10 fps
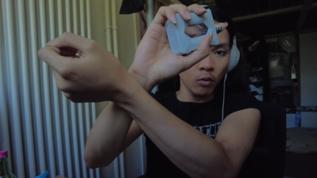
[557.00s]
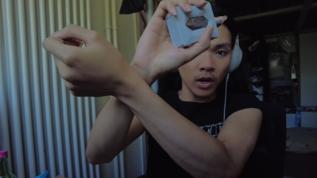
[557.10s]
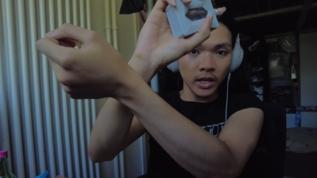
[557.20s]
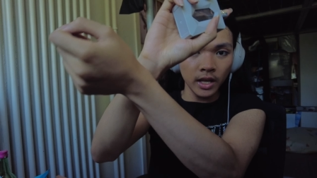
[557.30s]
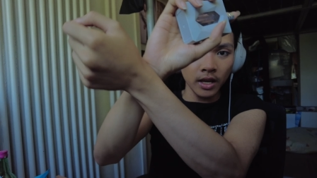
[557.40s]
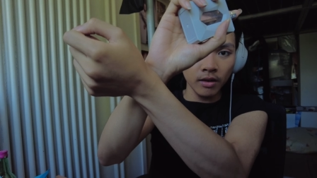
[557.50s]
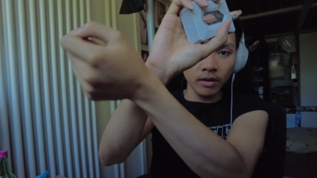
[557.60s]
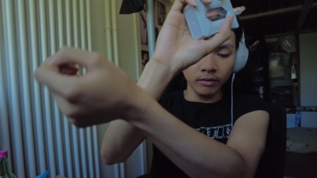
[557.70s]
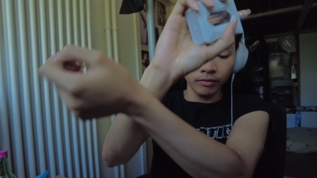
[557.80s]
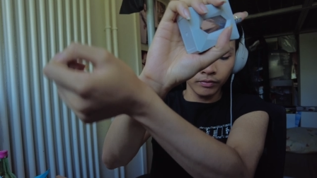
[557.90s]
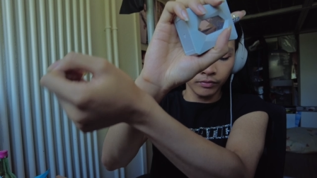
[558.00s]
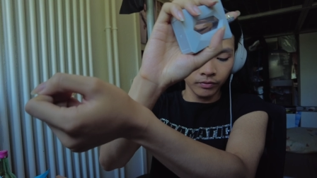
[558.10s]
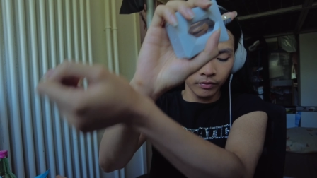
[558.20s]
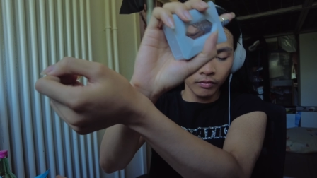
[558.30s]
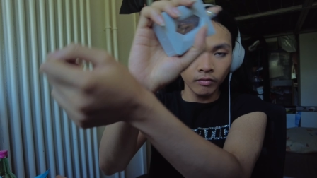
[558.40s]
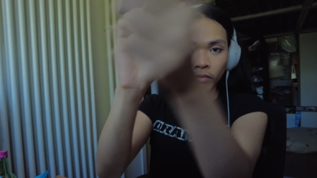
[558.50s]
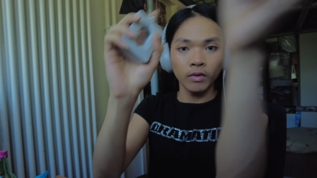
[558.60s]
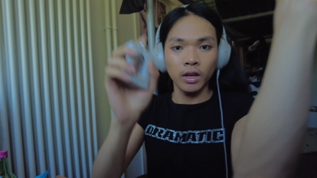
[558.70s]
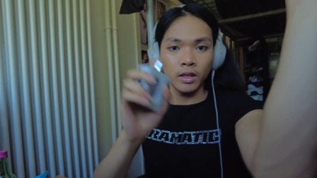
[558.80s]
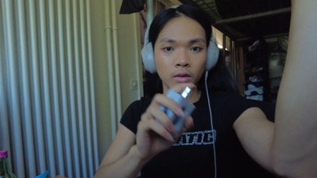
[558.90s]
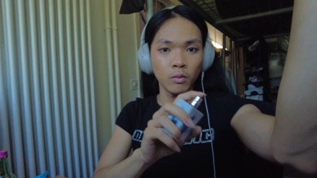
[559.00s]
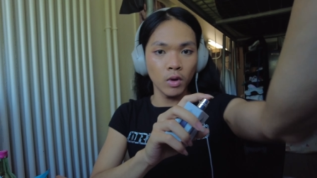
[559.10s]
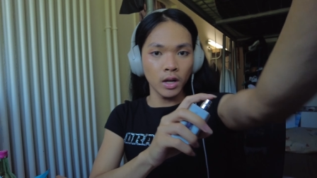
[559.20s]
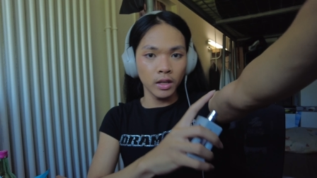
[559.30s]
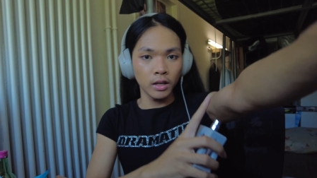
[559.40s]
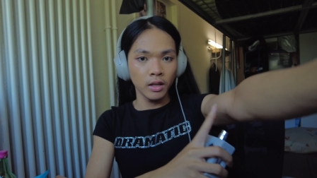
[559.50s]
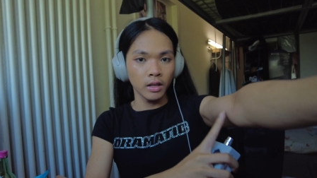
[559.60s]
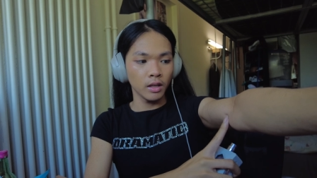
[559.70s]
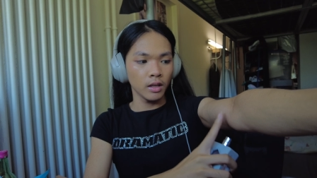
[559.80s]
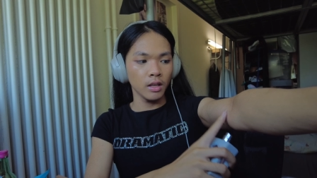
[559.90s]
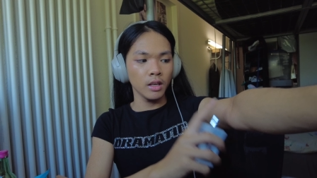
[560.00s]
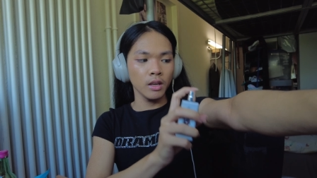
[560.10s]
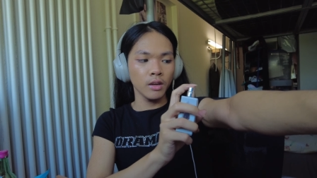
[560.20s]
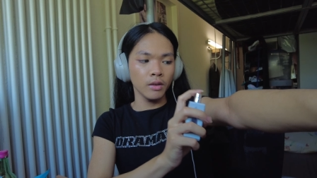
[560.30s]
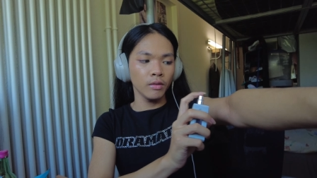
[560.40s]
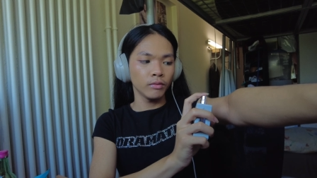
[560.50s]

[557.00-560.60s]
one here, and then one here,